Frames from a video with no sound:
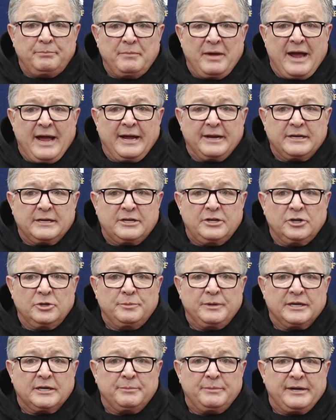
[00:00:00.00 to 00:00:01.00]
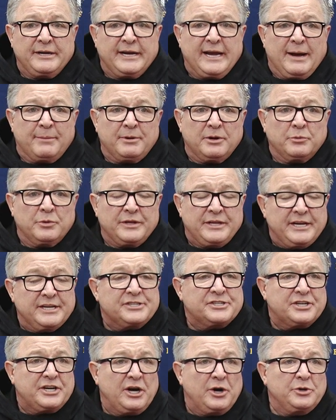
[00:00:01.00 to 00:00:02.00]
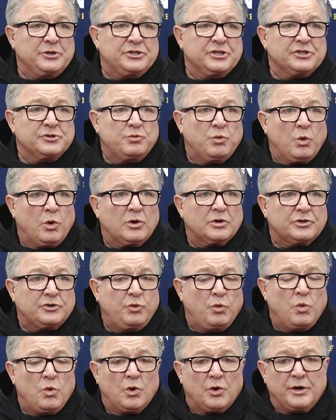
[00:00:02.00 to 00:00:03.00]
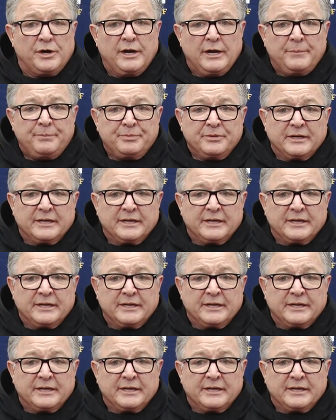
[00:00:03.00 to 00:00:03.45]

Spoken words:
Matt Kubik being able to, with his coaches, work toward